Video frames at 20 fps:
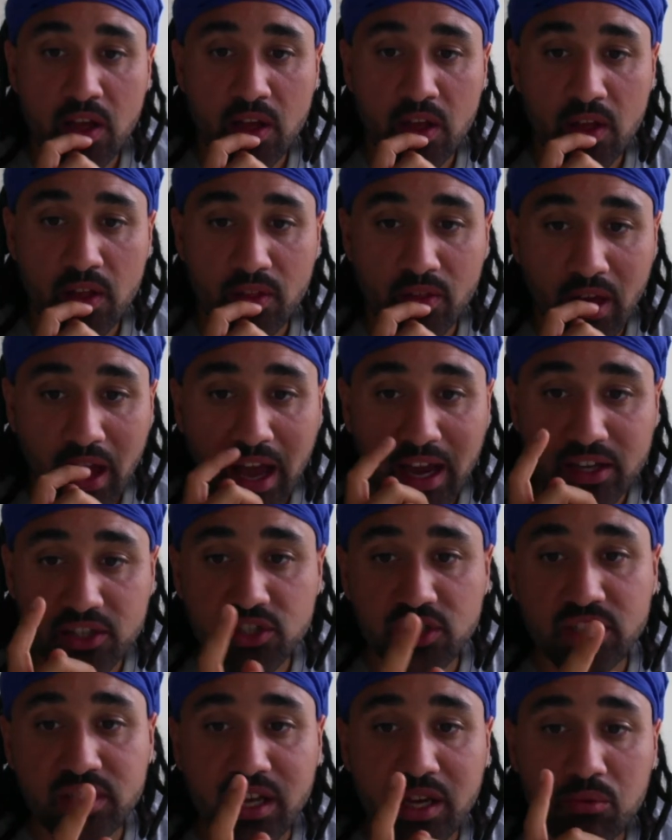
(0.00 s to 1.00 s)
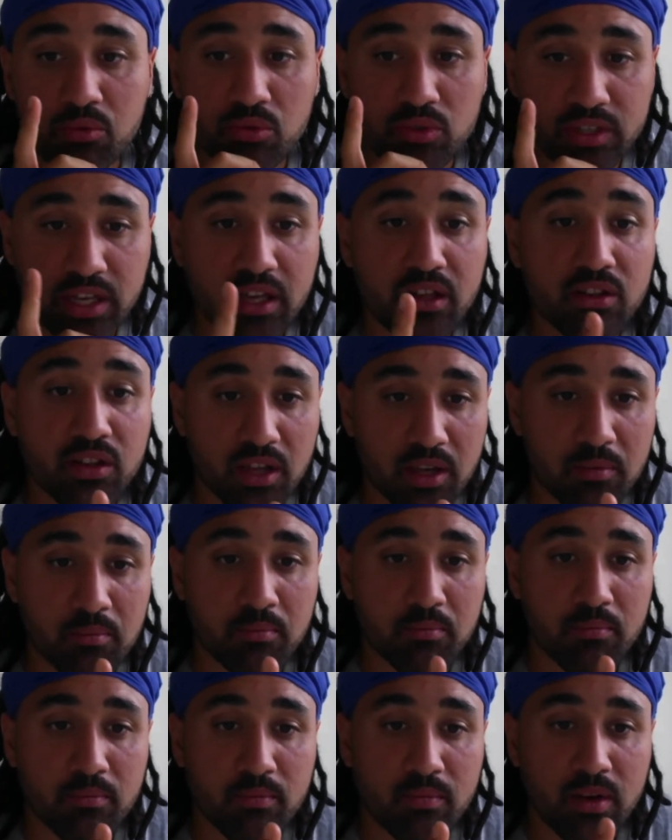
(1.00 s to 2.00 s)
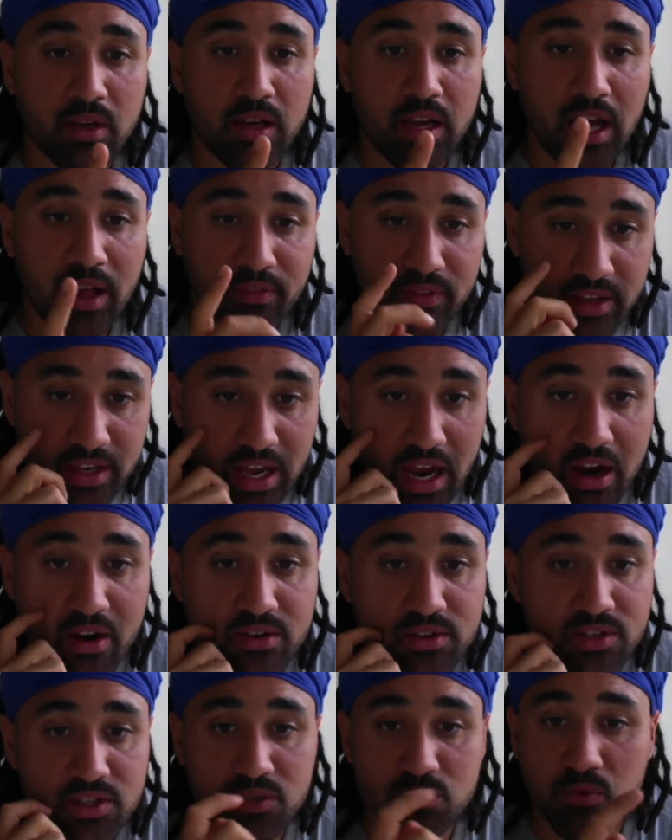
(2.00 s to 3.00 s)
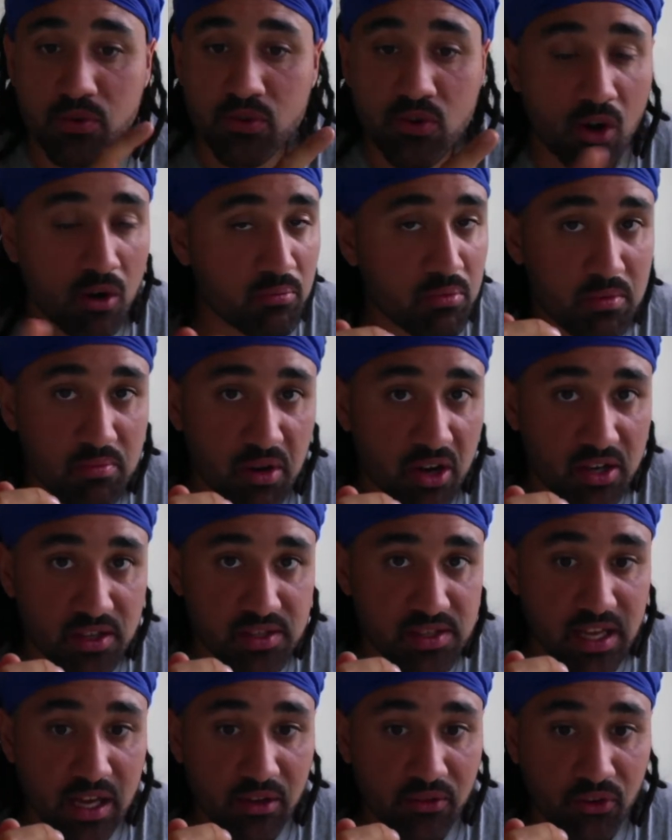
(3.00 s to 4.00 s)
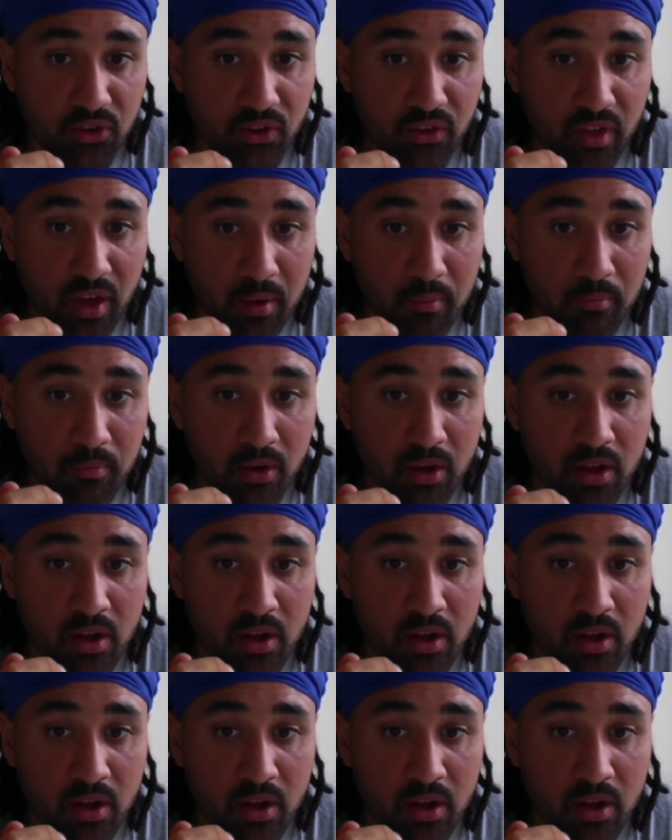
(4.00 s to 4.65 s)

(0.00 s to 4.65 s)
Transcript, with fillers: that actually they will kill him, and the inheritance will not be passed down to them.